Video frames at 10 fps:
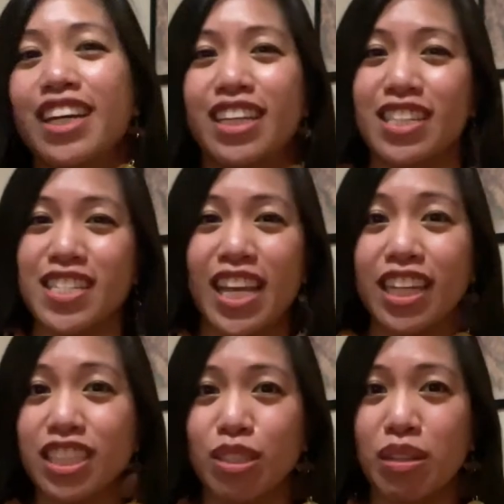It's
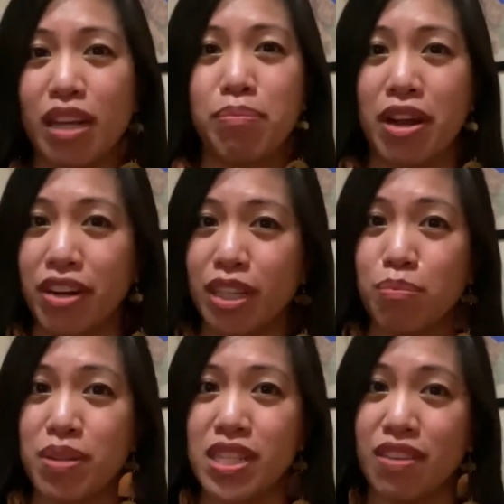Asian-American
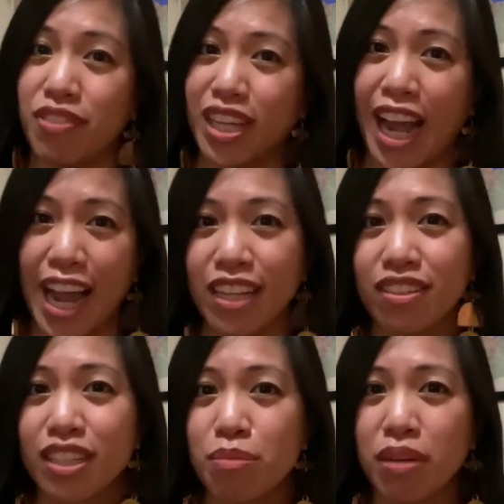Pacific
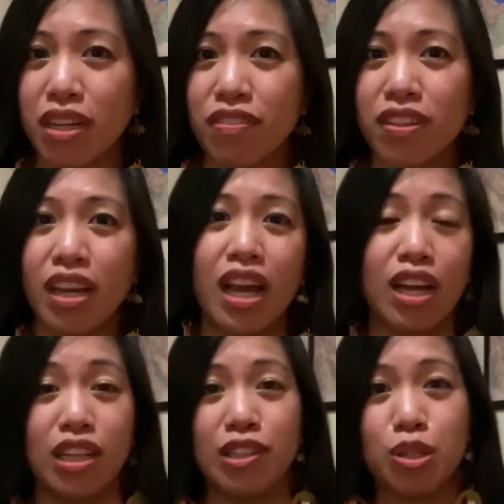Islander Month,
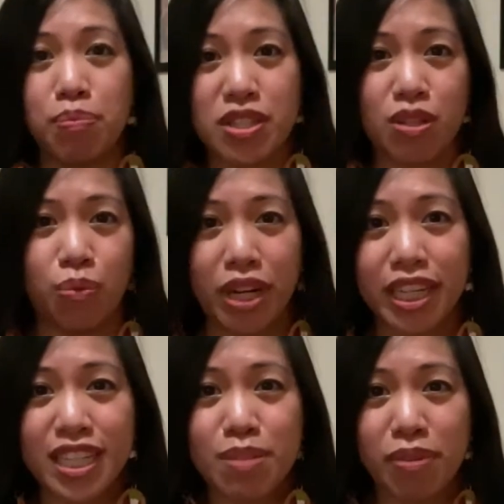Lupus
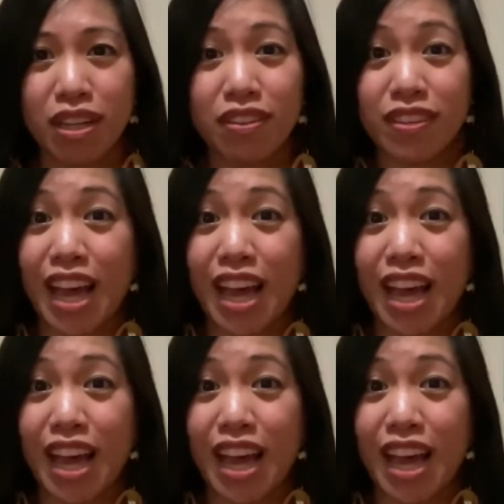Awareness Month,